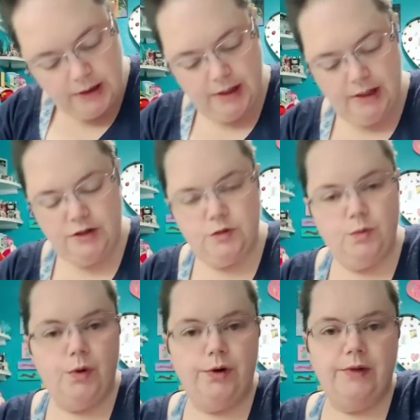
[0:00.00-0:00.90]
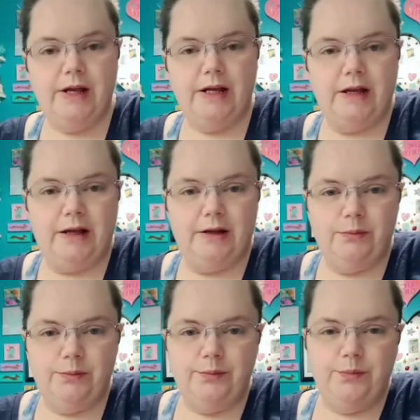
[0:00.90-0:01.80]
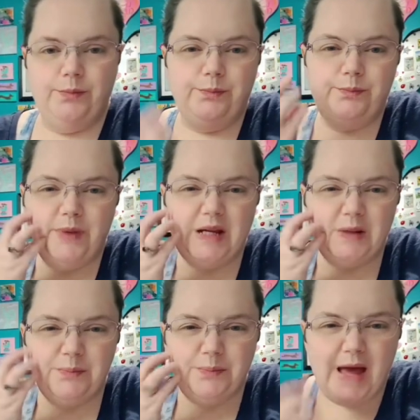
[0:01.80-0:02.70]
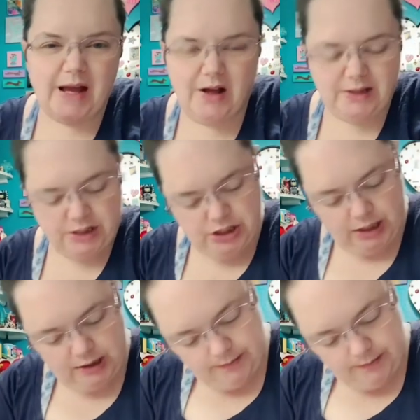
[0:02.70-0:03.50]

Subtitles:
and it's more of like a big peck on the cheek.